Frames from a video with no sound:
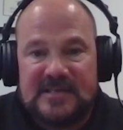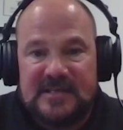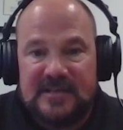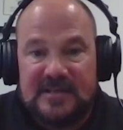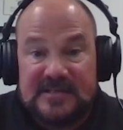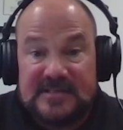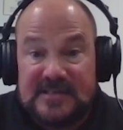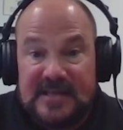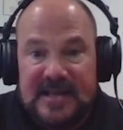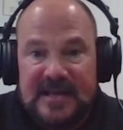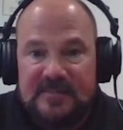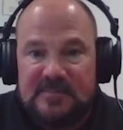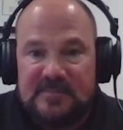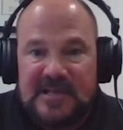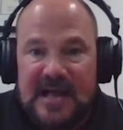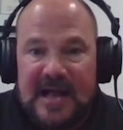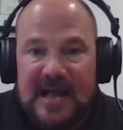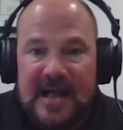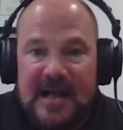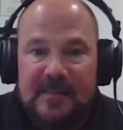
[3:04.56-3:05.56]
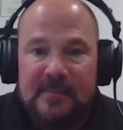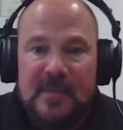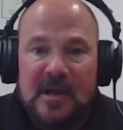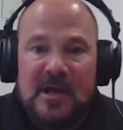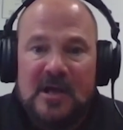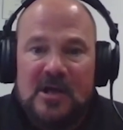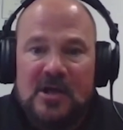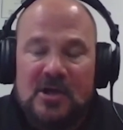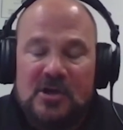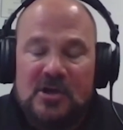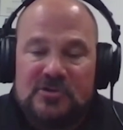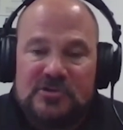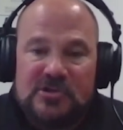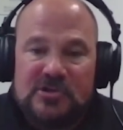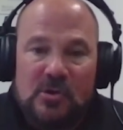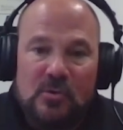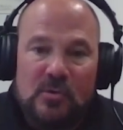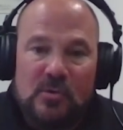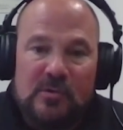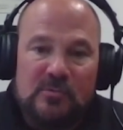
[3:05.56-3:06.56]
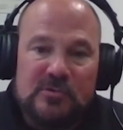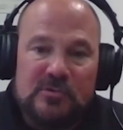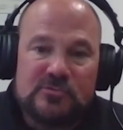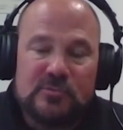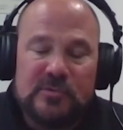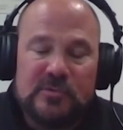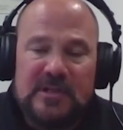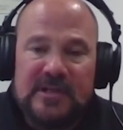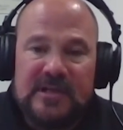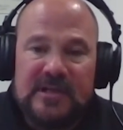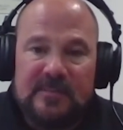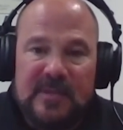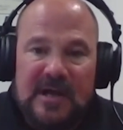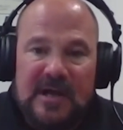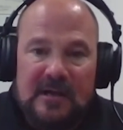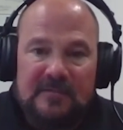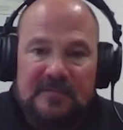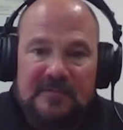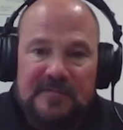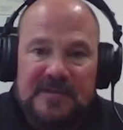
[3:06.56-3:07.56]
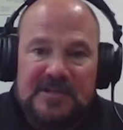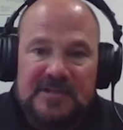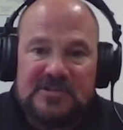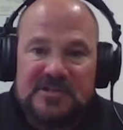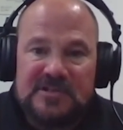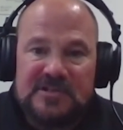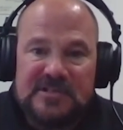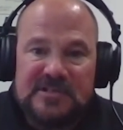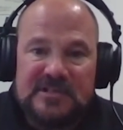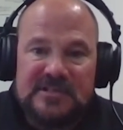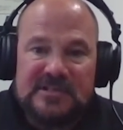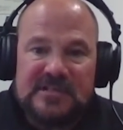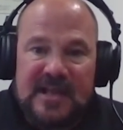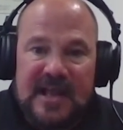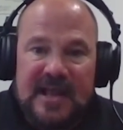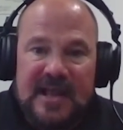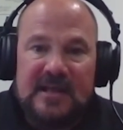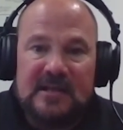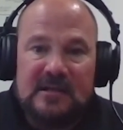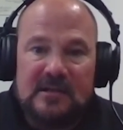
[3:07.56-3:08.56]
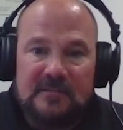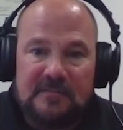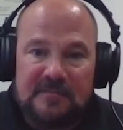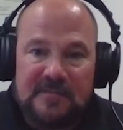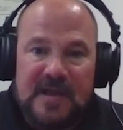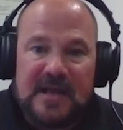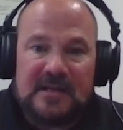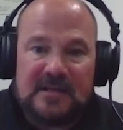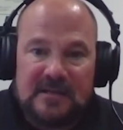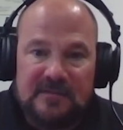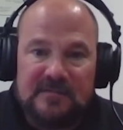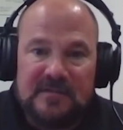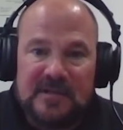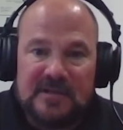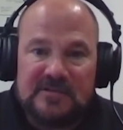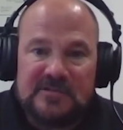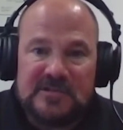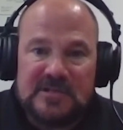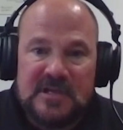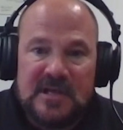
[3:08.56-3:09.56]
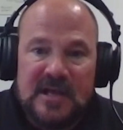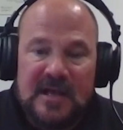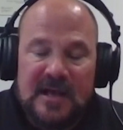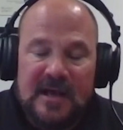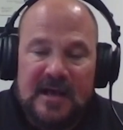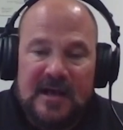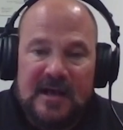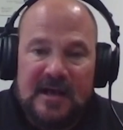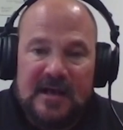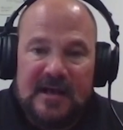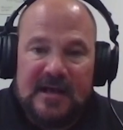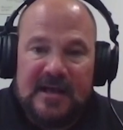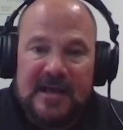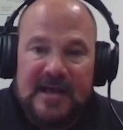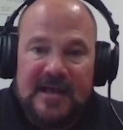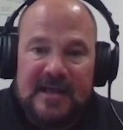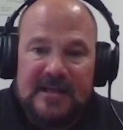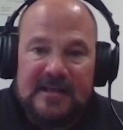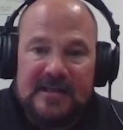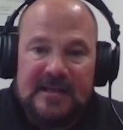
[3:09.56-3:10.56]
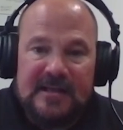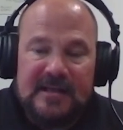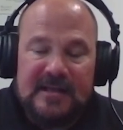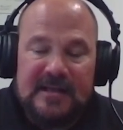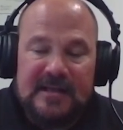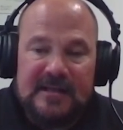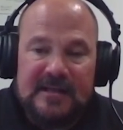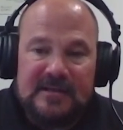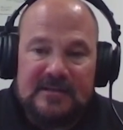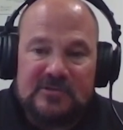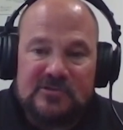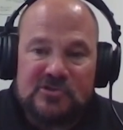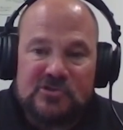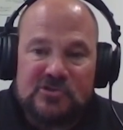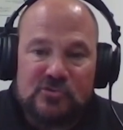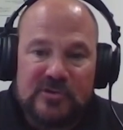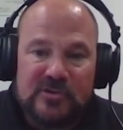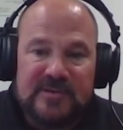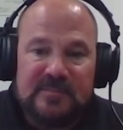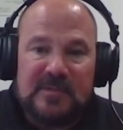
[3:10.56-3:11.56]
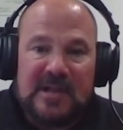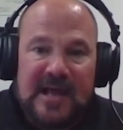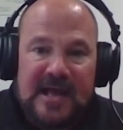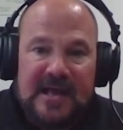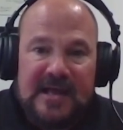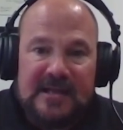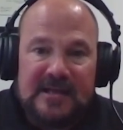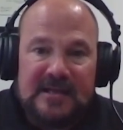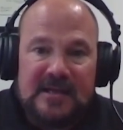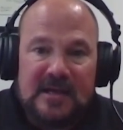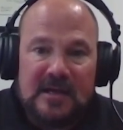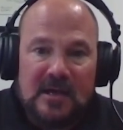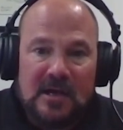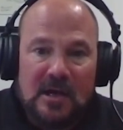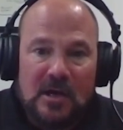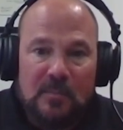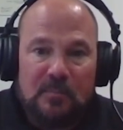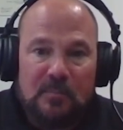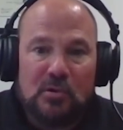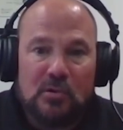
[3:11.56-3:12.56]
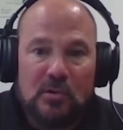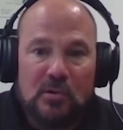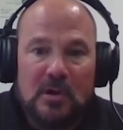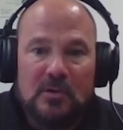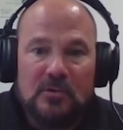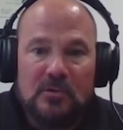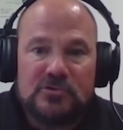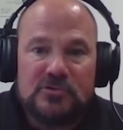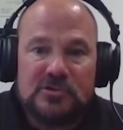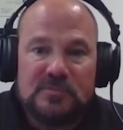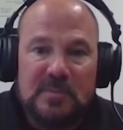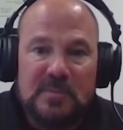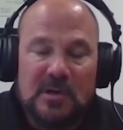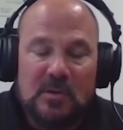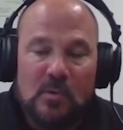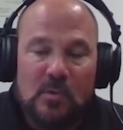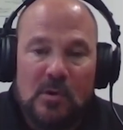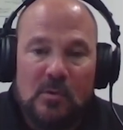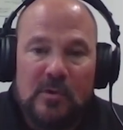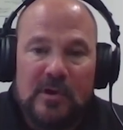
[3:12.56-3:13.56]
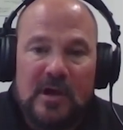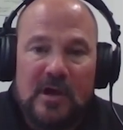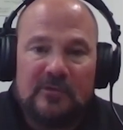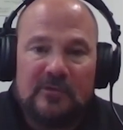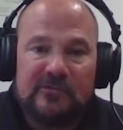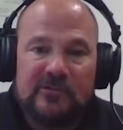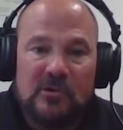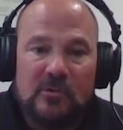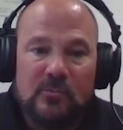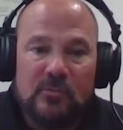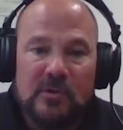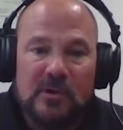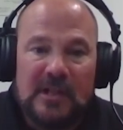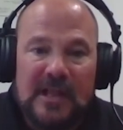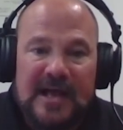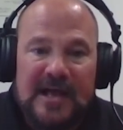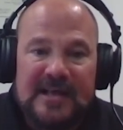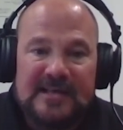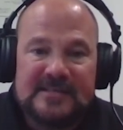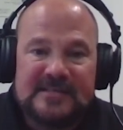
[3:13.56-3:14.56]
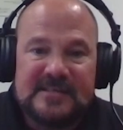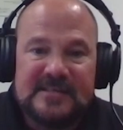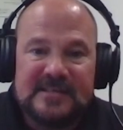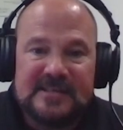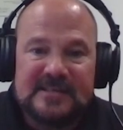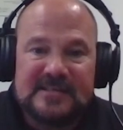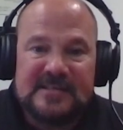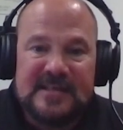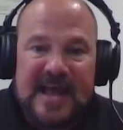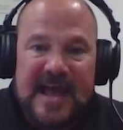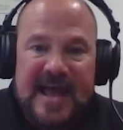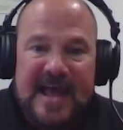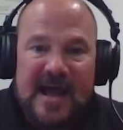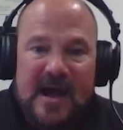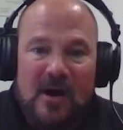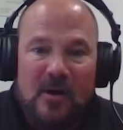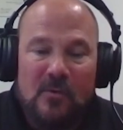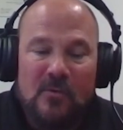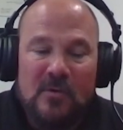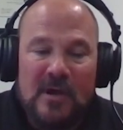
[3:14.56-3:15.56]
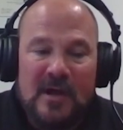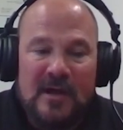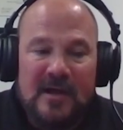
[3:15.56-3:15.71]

at the same time. So it was really about efficiencies and effectiveness uh, and, and streamlined approach. But what we also realized is now